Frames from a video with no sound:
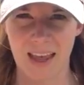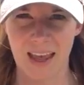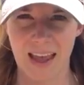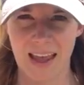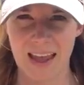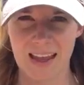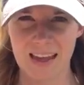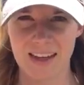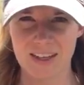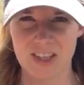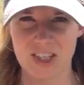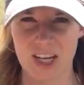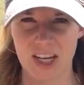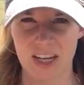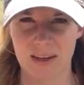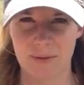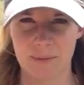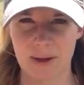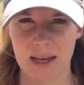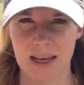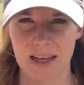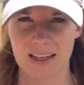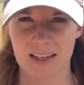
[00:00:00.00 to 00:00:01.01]
Hey,
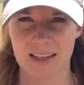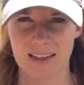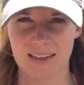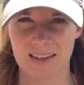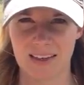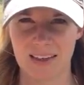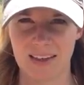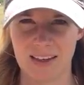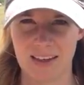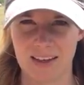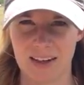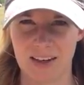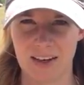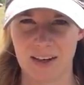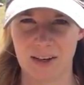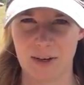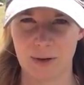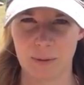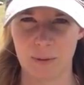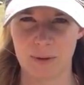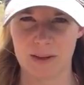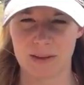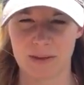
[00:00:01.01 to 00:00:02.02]
checking back in
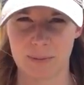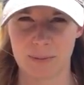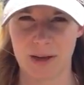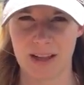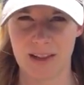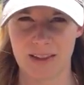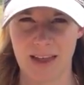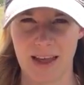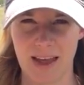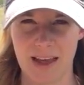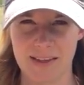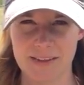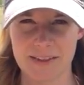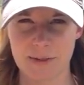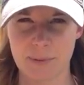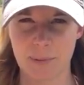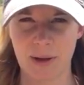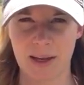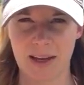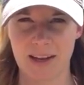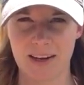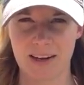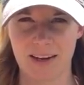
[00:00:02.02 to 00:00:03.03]
here with my last
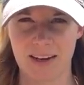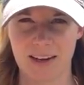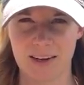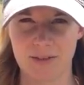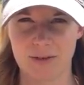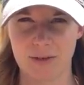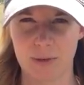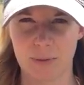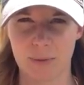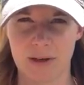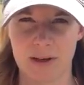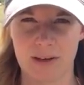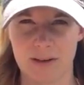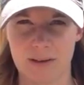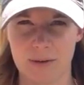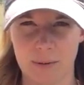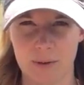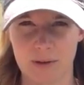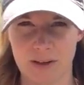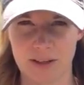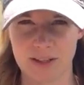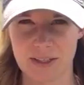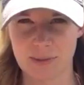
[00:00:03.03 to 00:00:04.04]
painting for Where in the
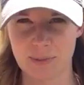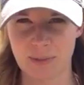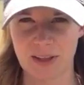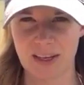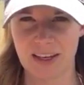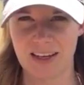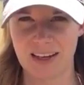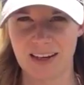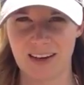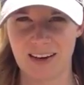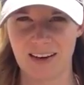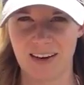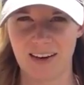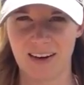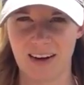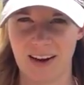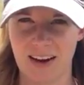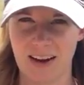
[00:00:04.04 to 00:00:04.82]
World is Plein Air.